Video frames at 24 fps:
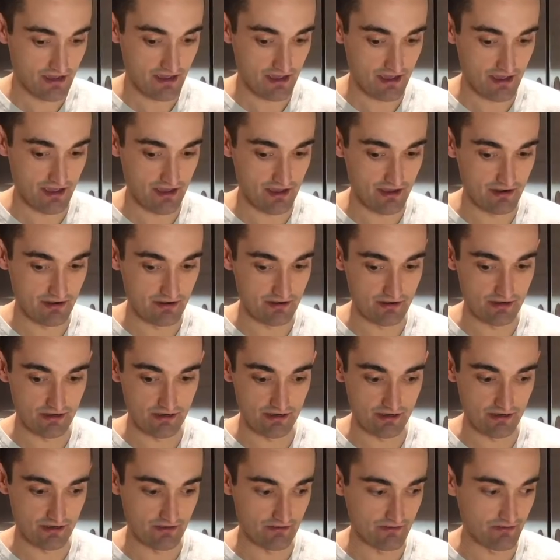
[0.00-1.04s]
and
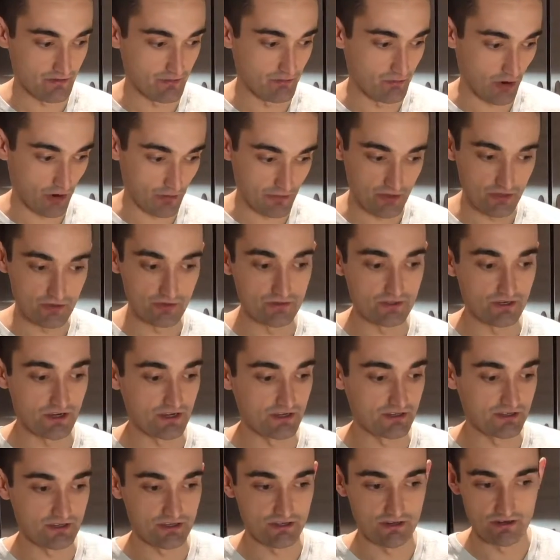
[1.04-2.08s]
the barbecue
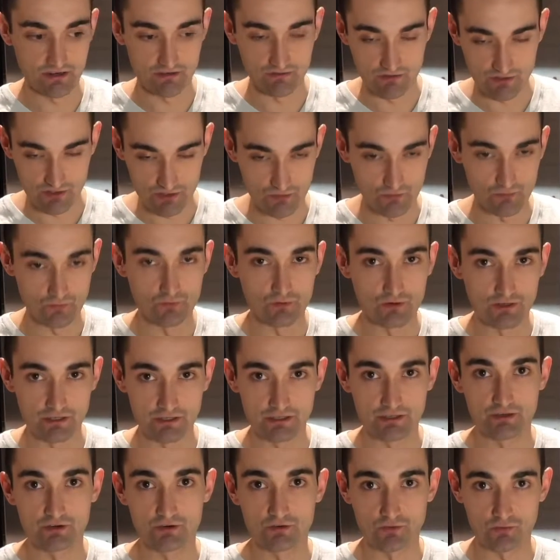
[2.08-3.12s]
sauce is gonna give this
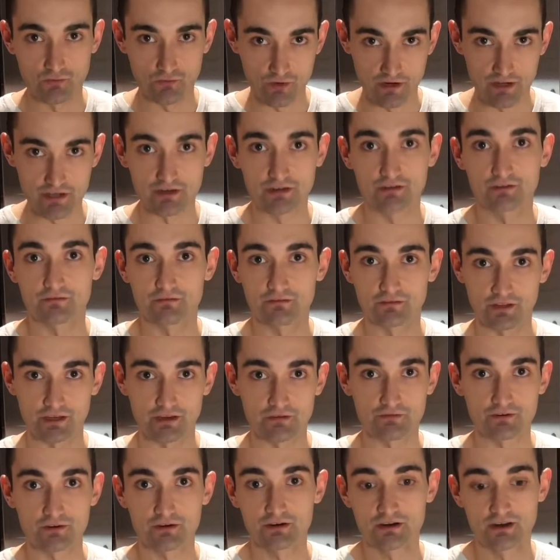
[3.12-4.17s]
really great
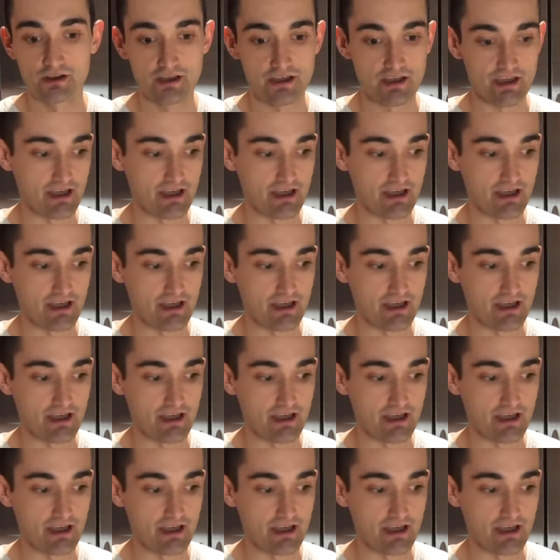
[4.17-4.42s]
flavor.